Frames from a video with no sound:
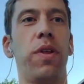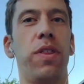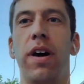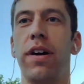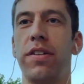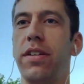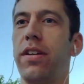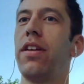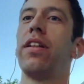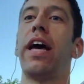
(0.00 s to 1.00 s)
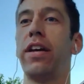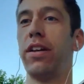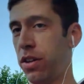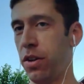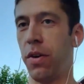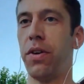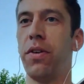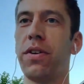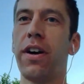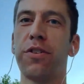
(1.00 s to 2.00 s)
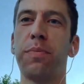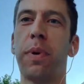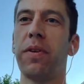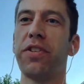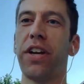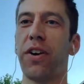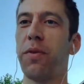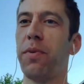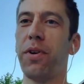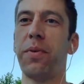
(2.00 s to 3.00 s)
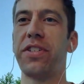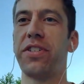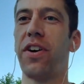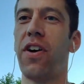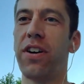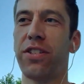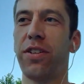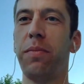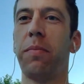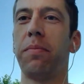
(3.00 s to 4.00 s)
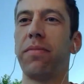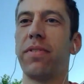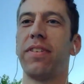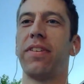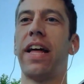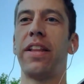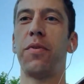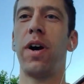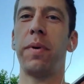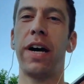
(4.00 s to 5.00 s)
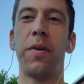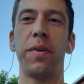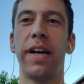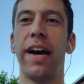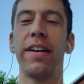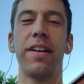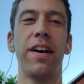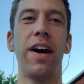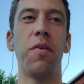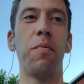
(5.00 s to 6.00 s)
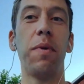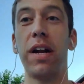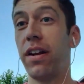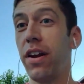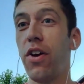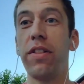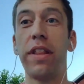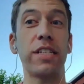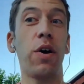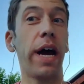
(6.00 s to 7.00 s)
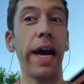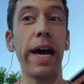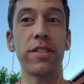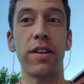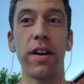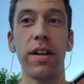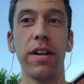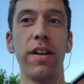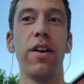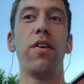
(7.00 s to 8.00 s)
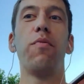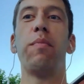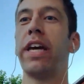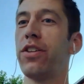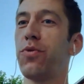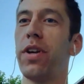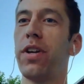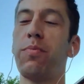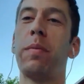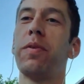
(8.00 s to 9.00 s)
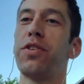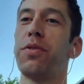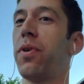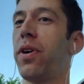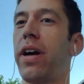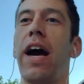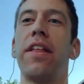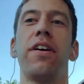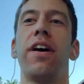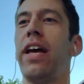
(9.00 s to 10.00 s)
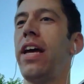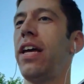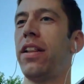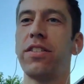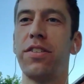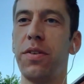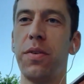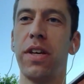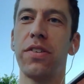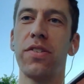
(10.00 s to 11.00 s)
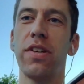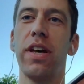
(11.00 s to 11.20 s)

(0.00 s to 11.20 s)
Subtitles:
thought, like, you know, your daughter's publishing her book, which is awesome. I'm glad that we're helping out with that. But that's how I got started. My kids wanted to publish a book. I thought, hey, let's do this.